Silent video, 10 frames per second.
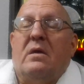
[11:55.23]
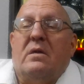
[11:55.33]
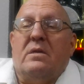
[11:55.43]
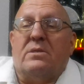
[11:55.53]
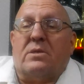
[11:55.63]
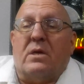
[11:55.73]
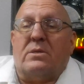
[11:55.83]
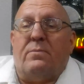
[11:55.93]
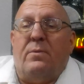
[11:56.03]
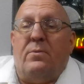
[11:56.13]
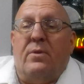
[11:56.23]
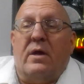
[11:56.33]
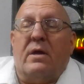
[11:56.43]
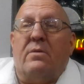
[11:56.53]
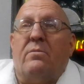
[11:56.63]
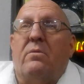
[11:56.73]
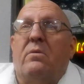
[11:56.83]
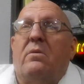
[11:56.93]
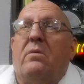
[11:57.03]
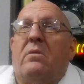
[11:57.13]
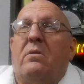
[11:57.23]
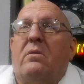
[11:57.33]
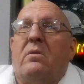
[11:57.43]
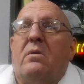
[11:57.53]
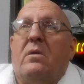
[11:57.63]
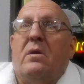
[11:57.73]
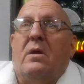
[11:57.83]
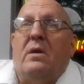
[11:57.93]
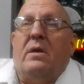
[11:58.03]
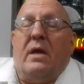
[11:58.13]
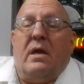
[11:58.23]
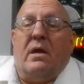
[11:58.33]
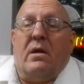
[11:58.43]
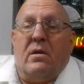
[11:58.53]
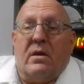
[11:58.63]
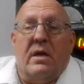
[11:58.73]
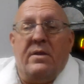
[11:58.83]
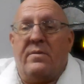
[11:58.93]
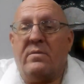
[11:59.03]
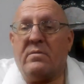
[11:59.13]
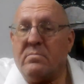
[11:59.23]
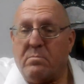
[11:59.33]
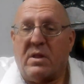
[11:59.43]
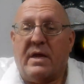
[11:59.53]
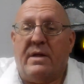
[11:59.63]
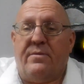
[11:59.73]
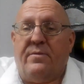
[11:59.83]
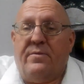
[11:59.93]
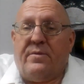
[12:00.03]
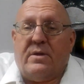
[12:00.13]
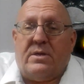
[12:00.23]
discuss a few things. Taking care of getting plans and such